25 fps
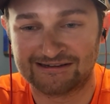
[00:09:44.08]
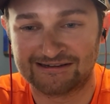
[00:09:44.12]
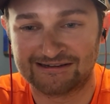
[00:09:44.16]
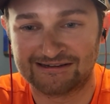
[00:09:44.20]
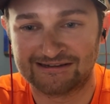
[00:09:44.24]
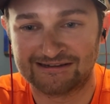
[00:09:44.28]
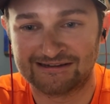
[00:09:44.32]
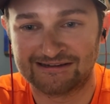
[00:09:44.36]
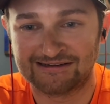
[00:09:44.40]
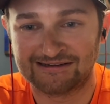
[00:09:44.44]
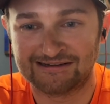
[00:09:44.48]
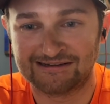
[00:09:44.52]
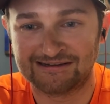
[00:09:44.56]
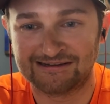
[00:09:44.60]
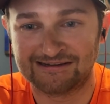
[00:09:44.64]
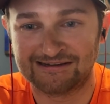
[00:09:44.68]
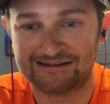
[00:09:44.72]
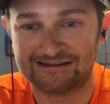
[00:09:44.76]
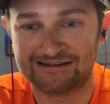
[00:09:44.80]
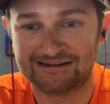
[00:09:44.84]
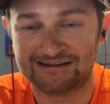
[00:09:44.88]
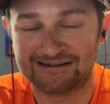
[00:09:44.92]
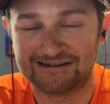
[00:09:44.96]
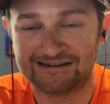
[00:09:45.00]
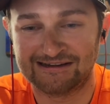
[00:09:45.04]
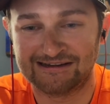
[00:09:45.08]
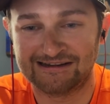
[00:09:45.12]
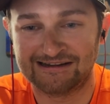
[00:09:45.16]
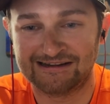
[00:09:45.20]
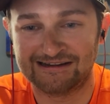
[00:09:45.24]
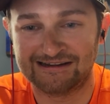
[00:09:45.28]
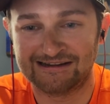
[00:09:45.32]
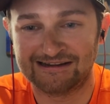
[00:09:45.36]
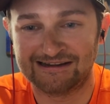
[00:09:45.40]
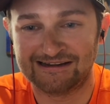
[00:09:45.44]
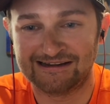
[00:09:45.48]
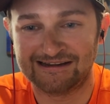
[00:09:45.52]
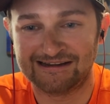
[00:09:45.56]

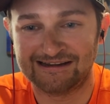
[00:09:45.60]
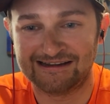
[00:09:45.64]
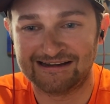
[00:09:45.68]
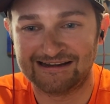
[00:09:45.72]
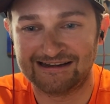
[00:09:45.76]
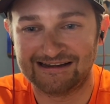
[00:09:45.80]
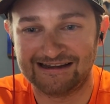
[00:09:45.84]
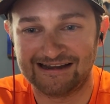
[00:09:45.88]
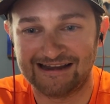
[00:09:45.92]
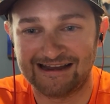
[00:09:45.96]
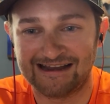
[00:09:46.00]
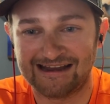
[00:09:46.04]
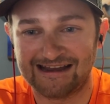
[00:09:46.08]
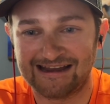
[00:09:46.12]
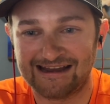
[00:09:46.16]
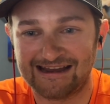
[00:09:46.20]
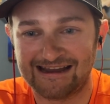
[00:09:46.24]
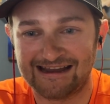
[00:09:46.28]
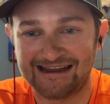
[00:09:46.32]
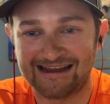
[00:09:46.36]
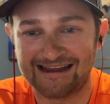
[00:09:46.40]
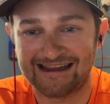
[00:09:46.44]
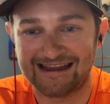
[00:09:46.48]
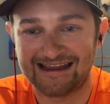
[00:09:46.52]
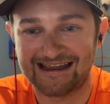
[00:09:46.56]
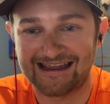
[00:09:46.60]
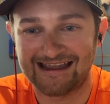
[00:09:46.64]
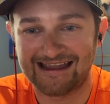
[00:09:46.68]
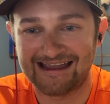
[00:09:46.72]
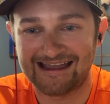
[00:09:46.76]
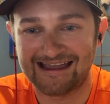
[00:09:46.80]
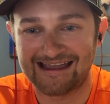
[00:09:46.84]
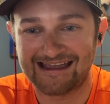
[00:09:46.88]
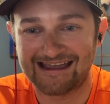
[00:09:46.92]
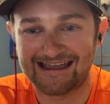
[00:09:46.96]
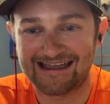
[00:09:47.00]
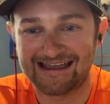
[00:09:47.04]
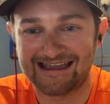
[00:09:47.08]

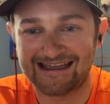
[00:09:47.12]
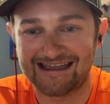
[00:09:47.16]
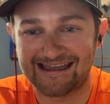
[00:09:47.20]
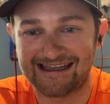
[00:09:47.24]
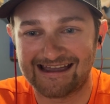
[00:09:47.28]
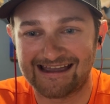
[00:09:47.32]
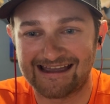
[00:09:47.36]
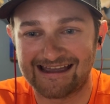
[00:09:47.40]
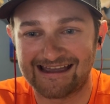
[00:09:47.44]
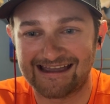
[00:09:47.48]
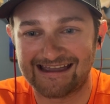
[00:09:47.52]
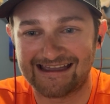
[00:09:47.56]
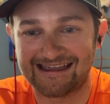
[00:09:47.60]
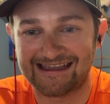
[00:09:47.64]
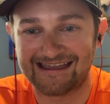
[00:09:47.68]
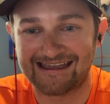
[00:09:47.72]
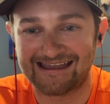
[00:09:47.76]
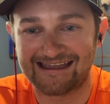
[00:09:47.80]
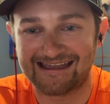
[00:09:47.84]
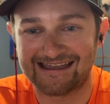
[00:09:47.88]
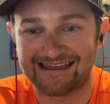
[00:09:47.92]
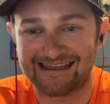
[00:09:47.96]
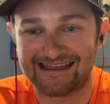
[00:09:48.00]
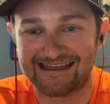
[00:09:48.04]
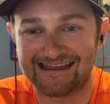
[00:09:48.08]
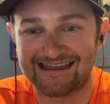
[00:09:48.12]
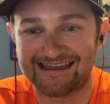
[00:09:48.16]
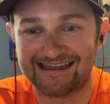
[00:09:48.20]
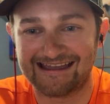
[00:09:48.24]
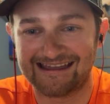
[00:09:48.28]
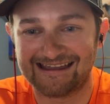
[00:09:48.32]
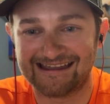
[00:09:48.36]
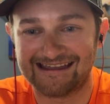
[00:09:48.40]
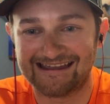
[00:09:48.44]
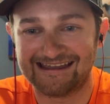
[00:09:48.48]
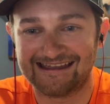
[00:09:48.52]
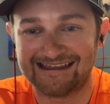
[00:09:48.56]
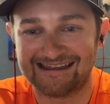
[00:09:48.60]

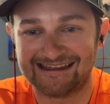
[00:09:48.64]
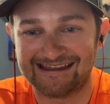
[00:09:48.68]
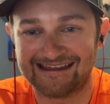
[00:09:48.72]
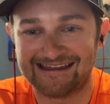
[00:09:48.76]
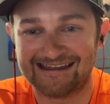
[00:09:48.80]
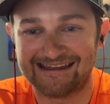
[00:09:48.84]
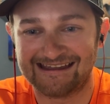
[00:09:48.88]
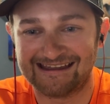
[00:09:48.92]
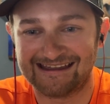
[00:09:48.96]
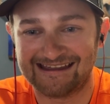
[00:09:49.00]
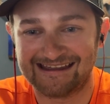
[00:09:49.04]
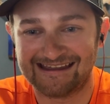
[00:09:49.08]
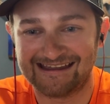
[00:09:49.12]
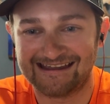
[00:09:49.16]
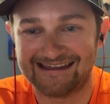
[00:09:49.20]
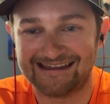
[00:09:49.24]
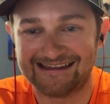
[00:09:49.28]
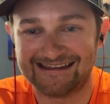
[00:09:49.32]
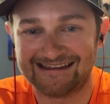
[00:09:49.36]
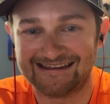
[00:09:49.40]
(silent)